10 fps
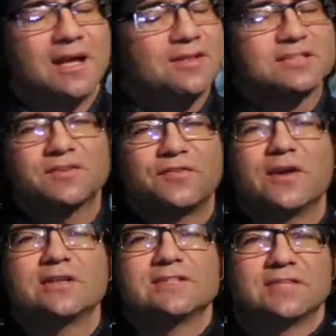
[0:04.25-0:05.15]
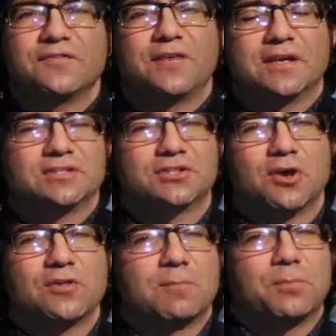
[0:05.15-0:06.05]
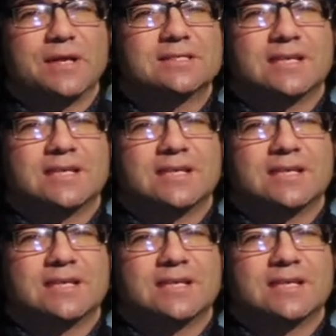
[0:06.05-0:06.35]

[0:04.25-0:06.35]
This is a very significant show that brings